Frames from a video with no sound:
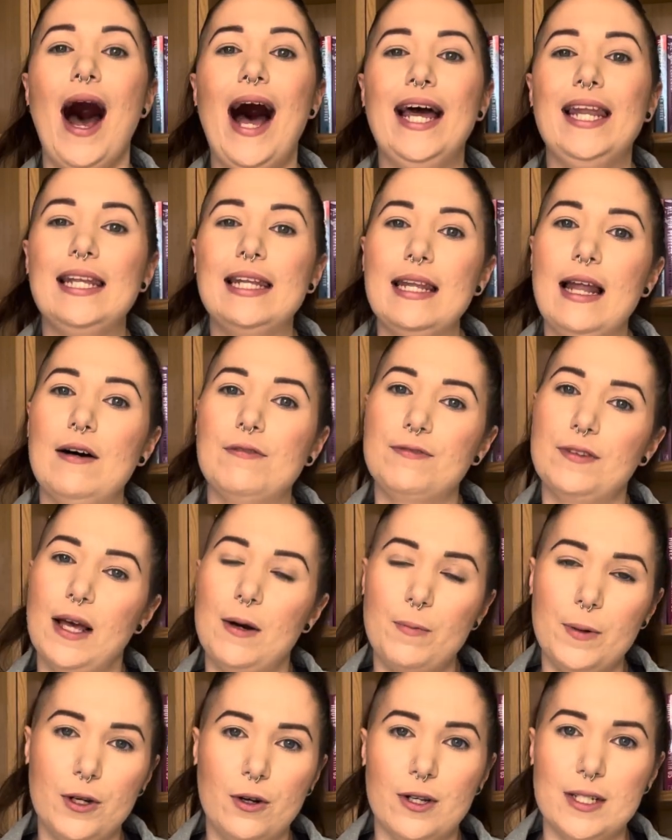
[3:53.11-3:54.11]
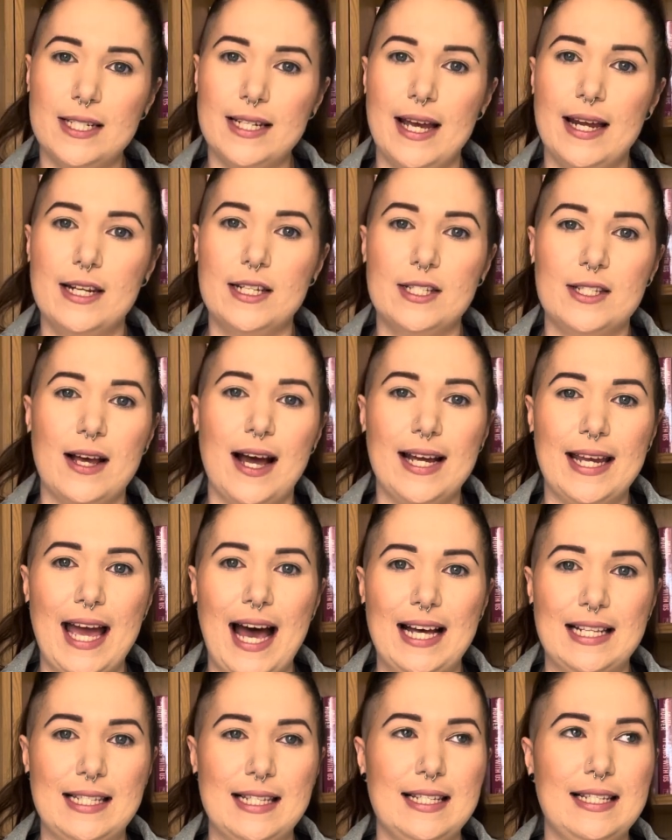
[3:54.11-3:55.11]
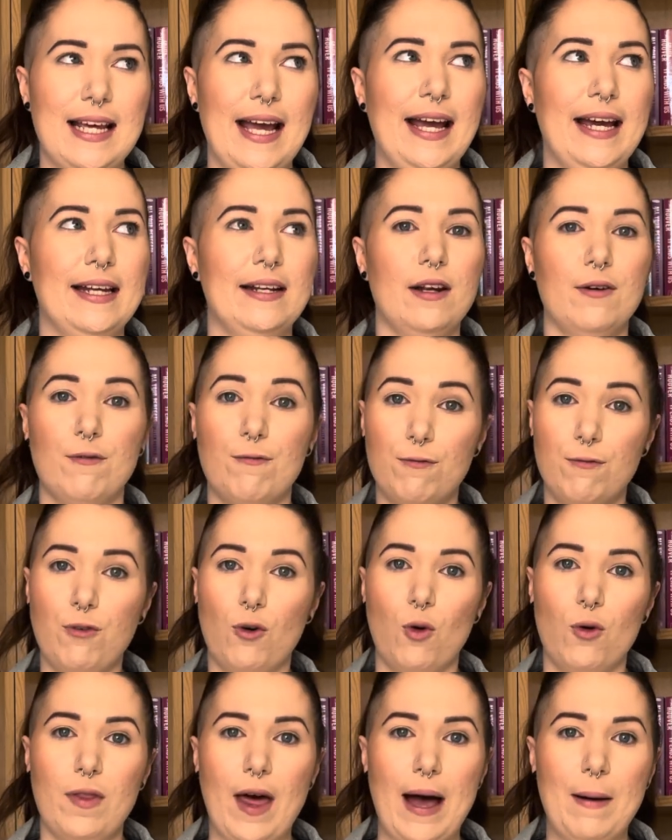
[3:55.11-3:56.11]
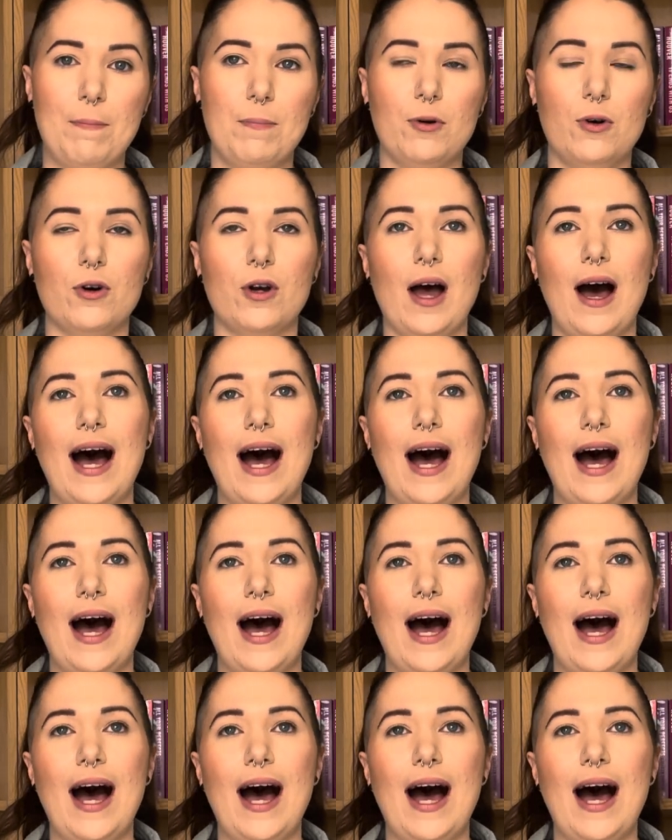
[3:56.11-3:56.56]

I love that we got to get inside Cass's head for that book.